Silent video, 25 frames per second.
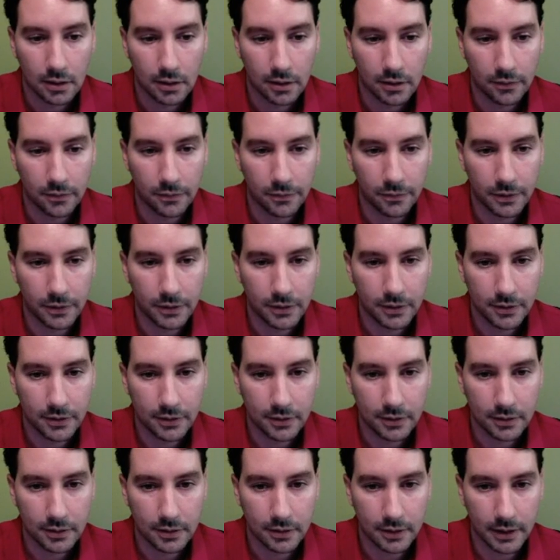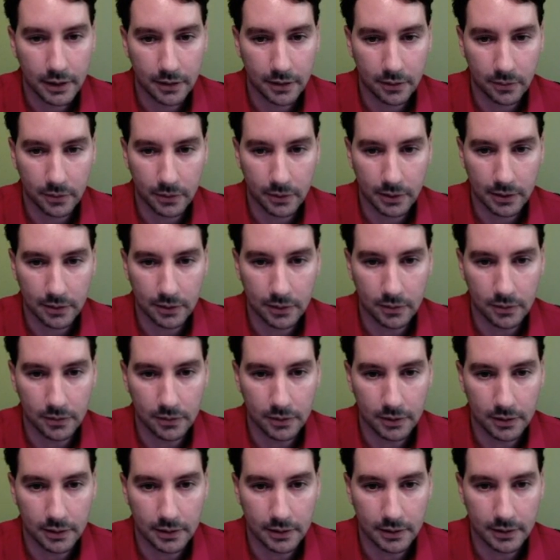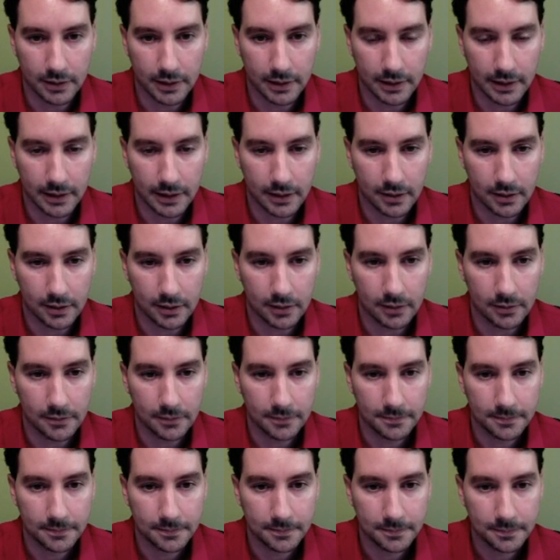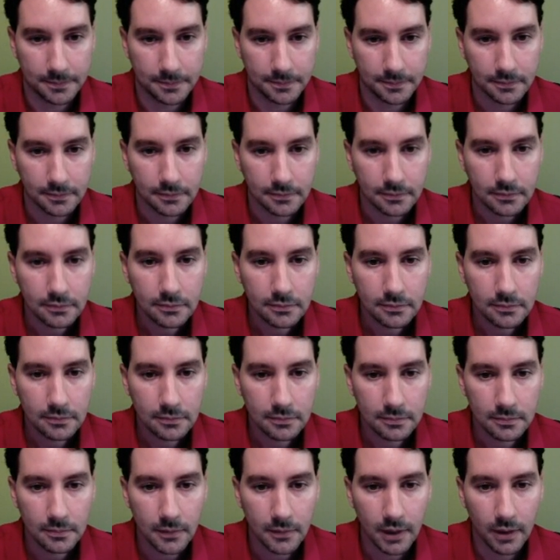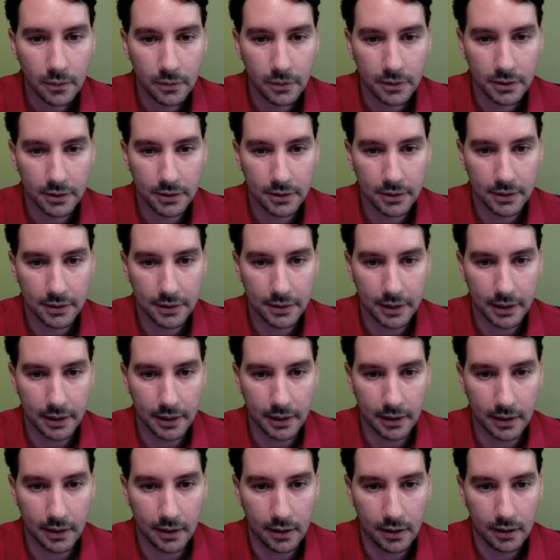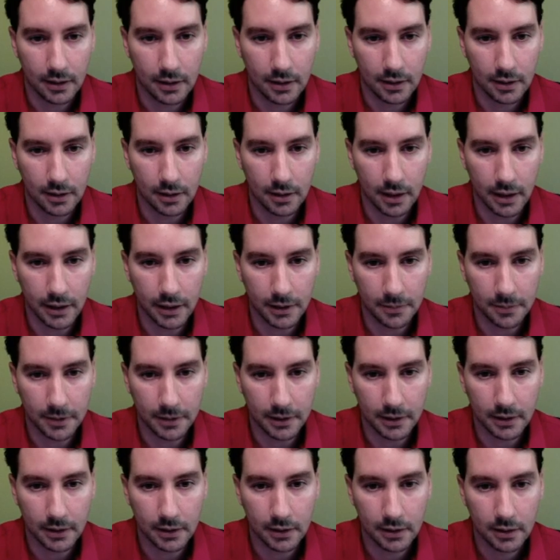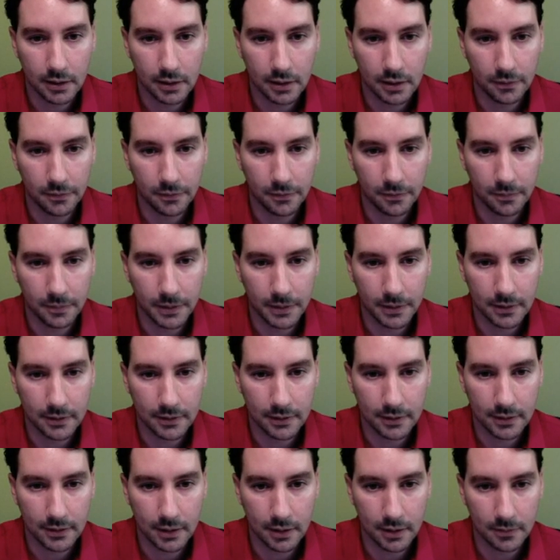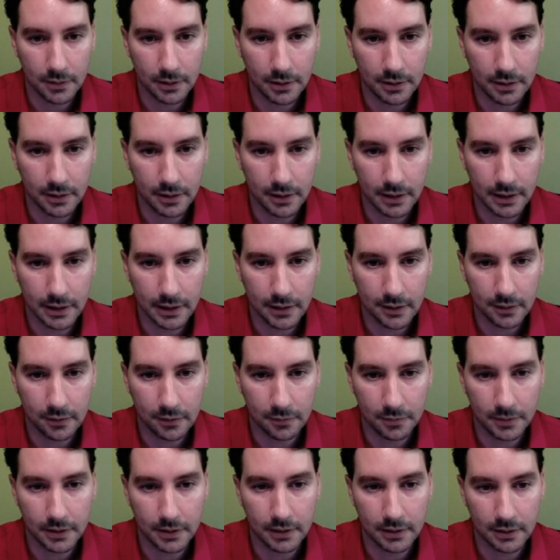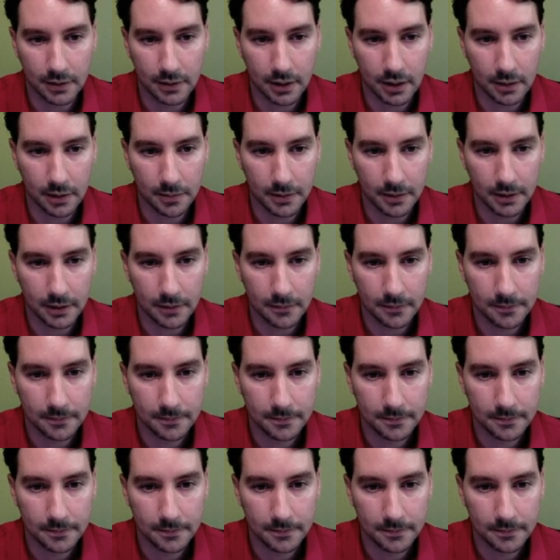The first thing that we're going to use is negation, which is to say not P. If P is a statement, the negation of P is not P.